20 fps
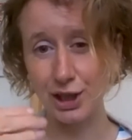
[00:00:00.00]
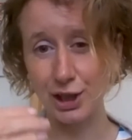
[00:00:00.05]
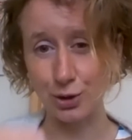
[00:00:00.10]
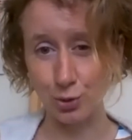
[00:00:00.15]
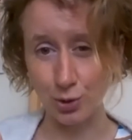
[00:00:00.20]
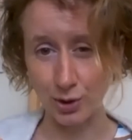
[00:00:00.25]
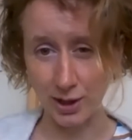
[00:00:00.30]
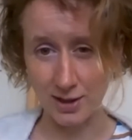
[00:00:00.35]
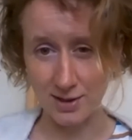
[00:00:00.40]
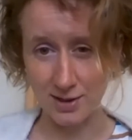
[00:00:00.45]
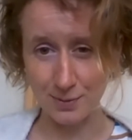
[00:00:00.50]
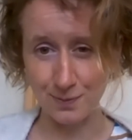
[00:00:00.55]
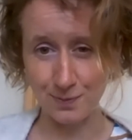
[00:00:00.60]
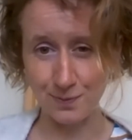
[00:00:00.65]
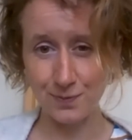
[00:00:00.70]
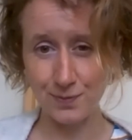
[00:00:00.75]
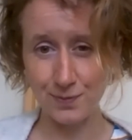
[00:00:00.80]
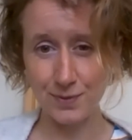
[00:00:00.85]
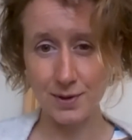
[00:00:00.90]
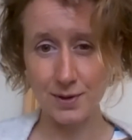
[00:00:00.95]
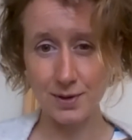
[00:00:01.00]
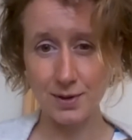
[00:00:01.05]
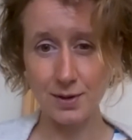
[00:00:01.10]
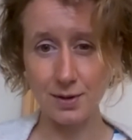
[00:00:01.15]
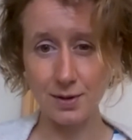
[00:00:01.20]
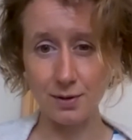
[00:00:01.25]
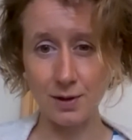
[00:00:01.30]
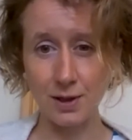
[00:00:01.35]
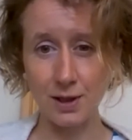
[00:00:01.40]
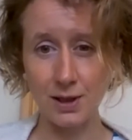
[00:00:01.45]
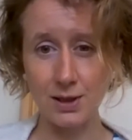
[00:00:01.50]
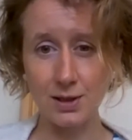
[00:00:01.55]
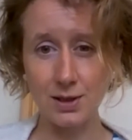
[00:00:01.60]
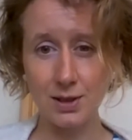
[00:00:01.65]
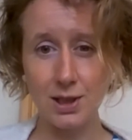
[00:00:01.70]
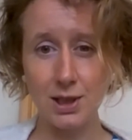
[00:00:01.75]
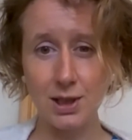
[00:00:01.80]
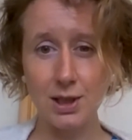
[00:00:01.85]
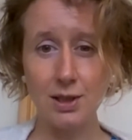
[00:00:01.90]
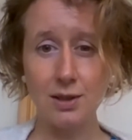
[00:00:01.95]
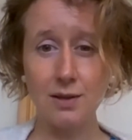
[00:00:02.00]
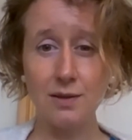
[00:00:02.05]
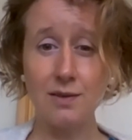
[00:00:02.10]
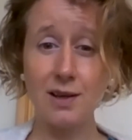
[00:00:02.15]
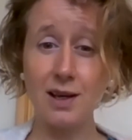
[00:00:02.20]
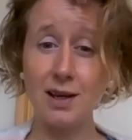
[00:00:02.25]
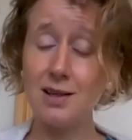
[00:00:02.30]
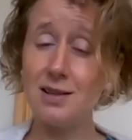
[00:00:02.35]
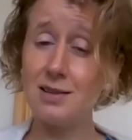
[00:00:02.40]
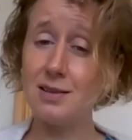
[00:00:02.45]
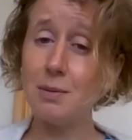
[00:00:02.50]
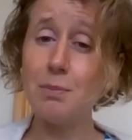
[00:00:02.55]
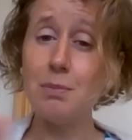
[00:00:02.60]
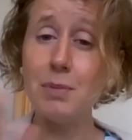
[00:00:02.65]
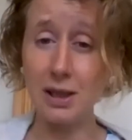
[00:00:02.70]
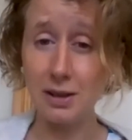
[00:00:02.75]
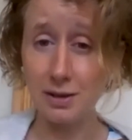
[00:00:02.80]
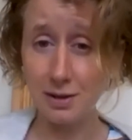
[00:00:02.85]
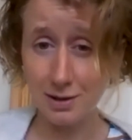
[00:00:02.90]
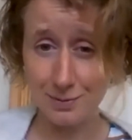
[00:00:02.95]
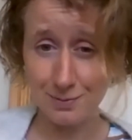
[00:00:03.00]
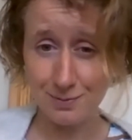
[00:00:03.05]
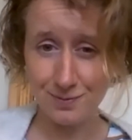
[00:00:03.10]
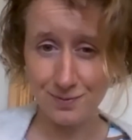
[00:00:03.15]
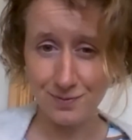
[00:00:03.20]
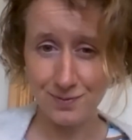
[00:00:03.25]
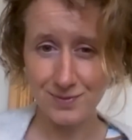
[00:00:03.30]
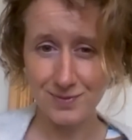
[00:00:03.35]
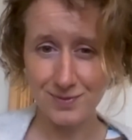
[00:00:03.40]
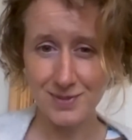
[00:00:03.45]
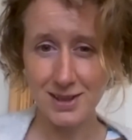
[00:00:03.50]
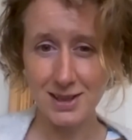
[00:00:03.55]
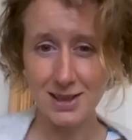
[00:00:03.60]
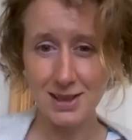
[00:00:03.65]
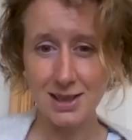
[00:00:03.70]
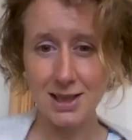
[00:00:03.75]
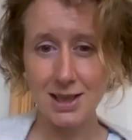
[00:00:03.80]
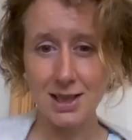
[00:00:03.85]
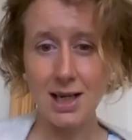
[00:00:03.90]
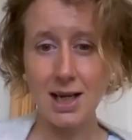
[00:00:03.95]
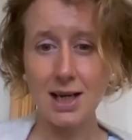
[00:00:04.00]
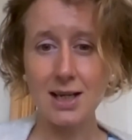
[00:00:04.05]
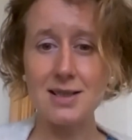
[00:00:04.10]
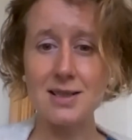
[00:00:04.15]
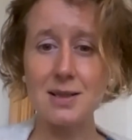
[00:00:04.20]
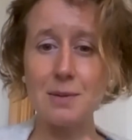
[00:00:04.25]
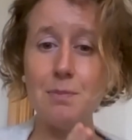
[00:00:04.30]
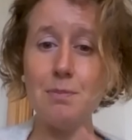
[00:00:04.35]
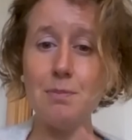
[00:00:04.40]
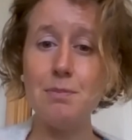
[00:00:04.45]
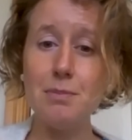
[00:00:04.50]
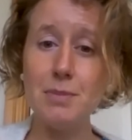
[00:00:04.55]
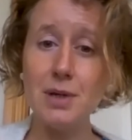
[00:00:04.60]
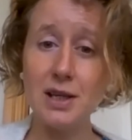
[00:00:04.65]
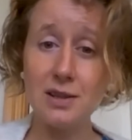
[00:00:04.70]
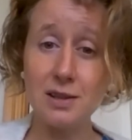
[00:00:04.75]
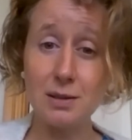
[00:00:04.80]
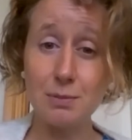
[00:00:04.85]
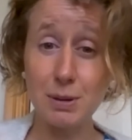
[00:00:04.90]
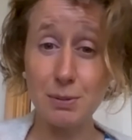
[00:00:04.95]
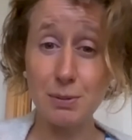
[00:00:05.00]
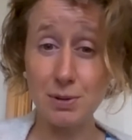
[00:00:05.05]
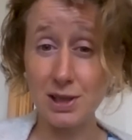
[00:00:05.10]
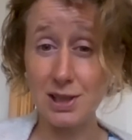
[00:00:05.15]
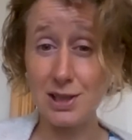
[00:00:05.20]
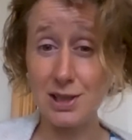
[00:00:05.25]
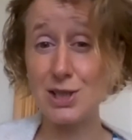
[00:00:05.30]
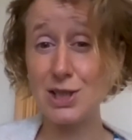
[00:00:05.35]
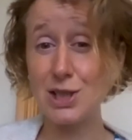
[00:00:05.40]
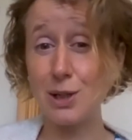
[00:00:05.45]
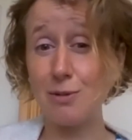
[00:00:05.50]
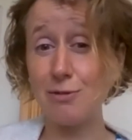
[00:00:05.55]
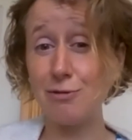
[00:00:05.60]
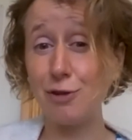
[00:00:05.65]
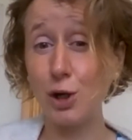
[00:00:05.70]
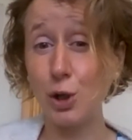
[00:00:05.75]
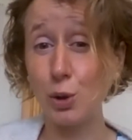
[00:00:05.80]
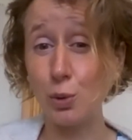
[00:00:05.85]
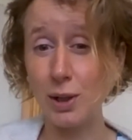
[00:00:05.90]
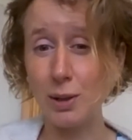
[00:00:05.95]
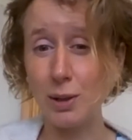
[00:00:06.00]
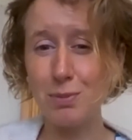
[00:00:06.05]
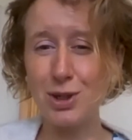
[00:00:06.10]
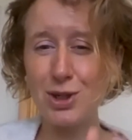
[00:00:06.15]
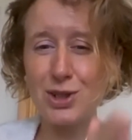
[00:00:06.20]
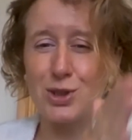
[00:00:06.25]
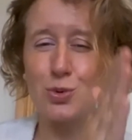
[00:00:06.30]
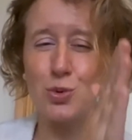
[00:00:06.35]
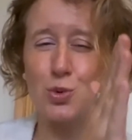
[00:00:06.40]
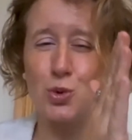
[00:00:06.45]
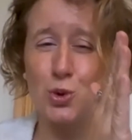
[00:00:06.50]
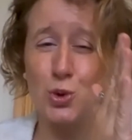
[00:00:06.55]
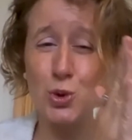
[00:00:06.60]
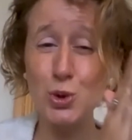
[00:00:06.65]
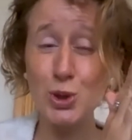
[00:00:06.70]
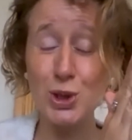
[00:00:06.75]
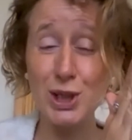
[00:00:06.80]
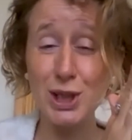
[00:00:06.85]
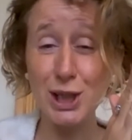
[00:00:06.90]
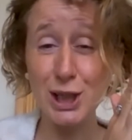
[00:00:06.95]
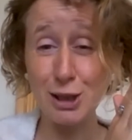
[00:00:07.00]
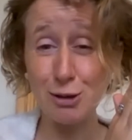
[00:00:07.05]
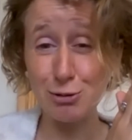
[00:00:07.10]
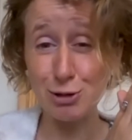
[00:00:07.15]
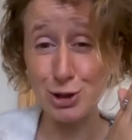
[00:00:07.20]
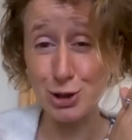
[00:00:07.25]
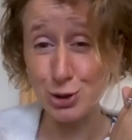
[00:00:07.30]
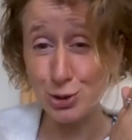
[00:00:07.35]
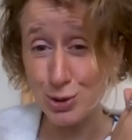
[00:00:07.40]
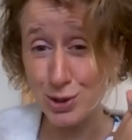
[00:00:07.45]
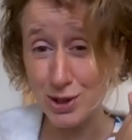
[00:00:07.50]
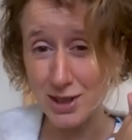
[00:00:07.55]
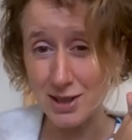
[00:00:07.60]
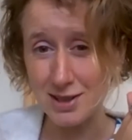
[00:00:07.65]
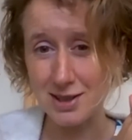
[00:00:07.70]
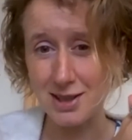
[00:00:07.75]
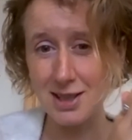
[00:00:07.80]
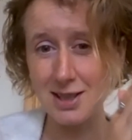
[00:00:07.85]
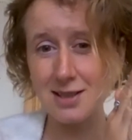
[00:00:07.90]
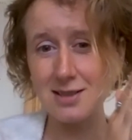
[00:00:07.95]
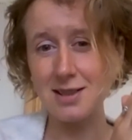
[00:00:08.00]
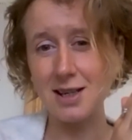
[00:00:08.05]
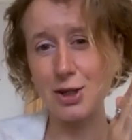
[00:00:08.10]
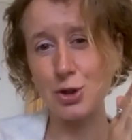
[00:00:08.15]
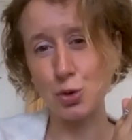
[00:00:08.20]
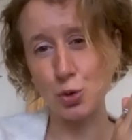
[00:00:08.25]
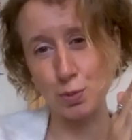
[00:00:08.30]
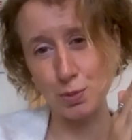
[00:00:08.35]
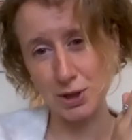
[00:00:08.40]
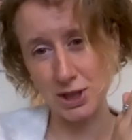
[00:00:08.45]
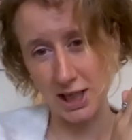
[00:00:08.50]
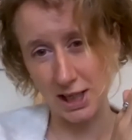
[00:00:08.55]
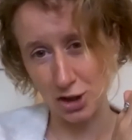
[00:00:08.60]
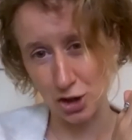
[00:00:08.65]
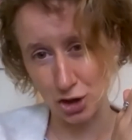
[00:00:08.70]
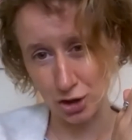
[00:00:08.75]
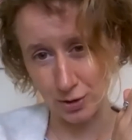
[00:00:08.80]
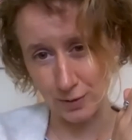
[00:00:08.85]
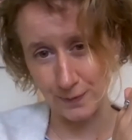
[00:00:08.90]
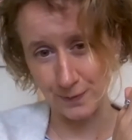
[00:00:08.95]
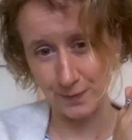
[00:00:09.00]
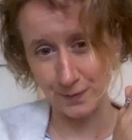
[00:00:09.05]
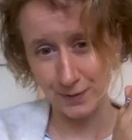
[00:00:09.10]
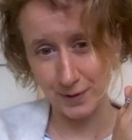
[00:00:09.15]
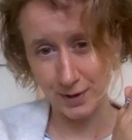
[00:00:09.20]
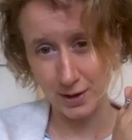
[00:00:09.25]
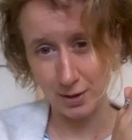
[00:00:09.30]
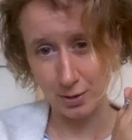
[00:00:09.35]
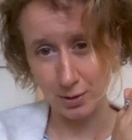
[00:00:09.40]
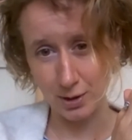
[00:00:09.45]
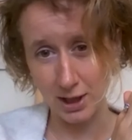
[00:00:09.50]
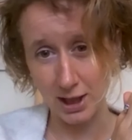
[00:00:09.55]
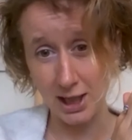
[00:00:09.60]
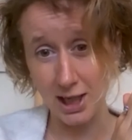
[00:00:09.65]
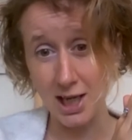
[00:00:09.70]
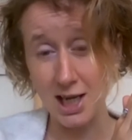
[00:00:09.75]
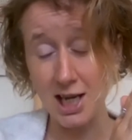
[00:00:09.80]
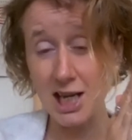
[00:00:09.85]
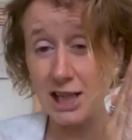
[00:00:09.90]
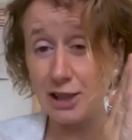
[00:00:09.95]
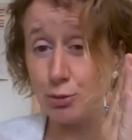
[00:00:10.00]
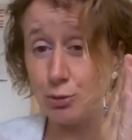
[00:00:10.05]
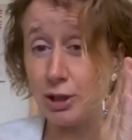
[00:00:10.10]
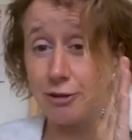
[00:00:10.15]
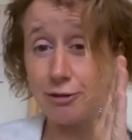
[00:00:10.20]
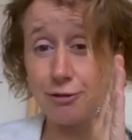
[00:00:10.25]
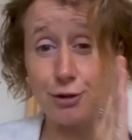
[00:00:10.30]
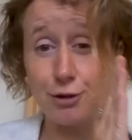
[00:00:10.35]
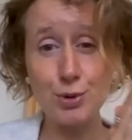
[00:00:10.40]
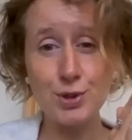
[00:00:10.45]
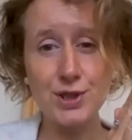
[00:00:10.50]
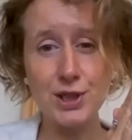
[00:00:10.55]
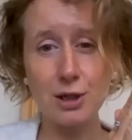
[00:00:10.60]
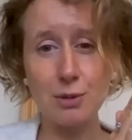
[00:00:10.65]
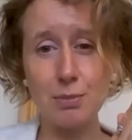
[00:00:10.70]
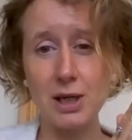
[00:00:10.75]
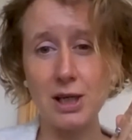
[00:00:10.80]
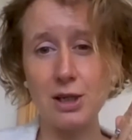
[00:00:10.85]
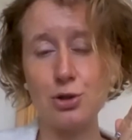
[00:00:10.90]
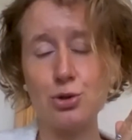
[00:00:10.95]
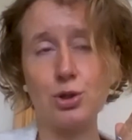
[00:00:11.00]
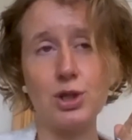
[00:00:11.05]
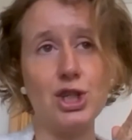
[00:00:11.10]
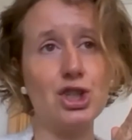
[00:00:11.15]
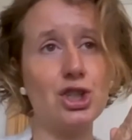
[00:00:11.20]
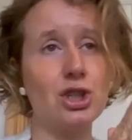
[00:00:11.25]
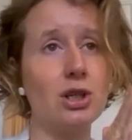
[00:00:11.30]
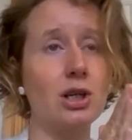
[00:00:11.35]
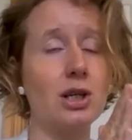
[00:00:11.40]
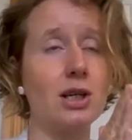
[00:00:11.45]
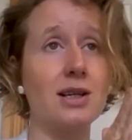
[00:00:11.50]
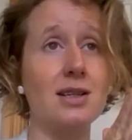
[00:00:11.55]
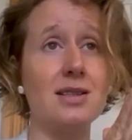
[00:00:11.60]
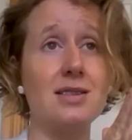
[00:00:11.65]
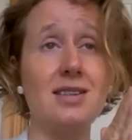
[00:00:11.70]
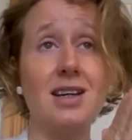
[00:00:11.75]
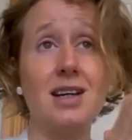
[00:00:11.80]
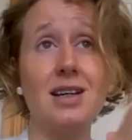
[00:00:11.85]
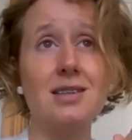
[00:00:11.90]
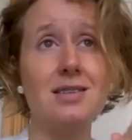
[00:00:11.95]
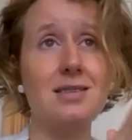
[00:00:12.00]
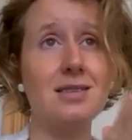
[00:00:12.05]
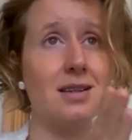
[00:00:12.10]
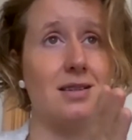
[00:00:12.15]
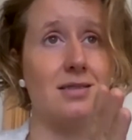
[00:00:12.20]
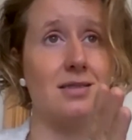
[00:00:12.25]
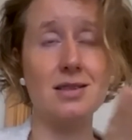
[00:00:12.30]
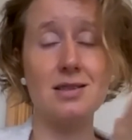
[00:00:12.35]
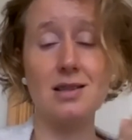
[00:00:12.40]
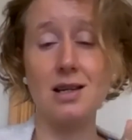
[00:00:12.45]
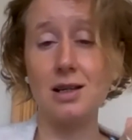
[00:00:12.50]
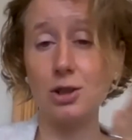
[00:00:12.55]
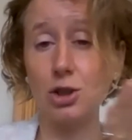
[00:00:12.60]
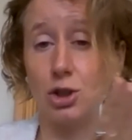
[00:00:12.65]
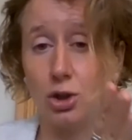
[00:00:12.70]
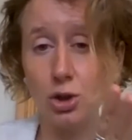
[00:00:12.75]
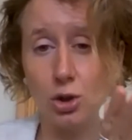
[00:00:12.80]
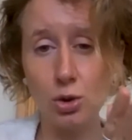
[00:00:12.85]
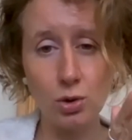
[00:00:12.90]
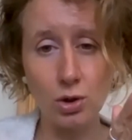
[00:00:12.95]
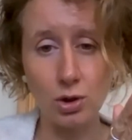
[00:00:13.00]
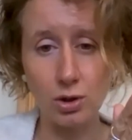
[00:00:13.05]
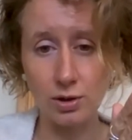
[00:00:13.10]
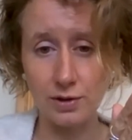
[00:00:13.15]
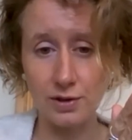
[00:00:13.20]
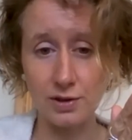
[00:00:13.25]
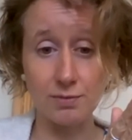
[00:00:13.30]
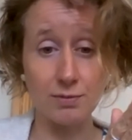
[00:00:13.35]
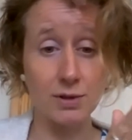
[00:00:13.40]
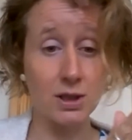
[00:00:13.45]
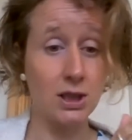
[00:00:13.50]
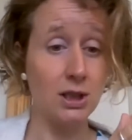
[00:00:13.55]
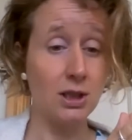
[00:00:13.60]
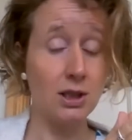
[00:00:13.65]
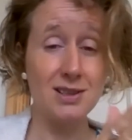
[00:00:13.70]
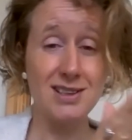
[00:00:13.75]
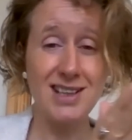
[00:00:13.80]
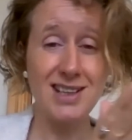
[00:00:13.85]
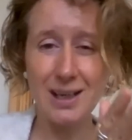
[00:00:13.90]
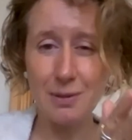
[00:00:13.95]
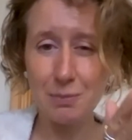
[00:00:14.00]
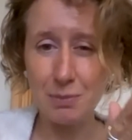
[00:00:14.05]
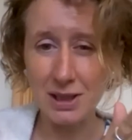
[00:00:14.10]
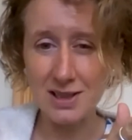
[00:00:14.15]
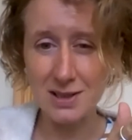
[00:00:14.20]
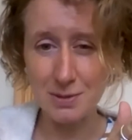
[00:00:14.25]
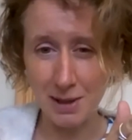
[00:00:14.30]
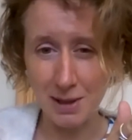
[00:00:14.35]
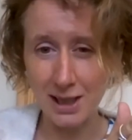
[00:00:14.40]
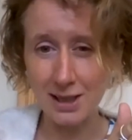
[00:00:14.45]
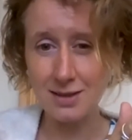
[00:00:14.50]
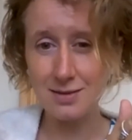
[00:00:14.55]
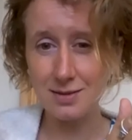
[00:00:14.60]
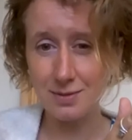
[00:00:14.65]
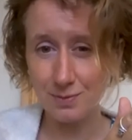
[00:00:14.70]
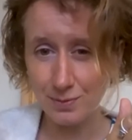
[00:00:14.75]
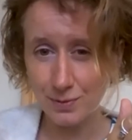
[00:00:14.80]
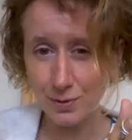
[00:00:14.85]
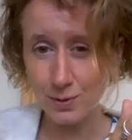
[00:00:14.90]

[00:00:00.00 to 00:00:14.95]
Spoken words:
and orgasm. All right. That is a myth. And it's a myth that people need to stop following, because it really reduces sexual potential. Okay. If we are focusing on penetration, like I said, sex is no longer than 10 minutes max.